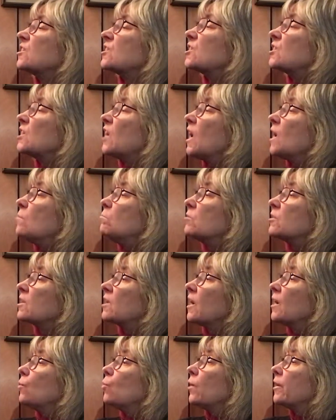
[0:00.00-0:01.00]
time that
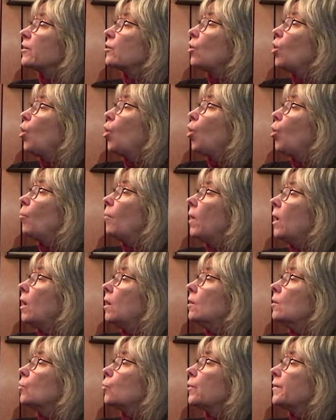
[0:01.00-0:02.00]
I went home.
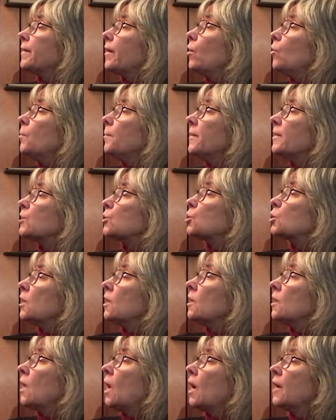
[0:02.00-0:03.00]
Without my
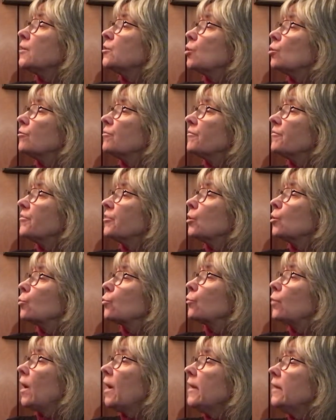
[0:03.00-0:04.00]
shell, I don't feel
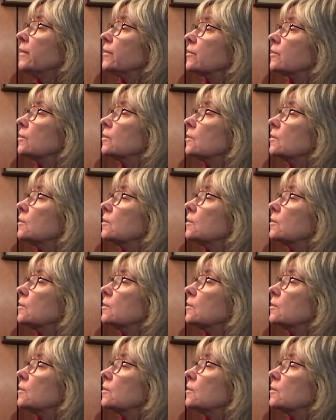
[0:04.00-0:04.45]
right.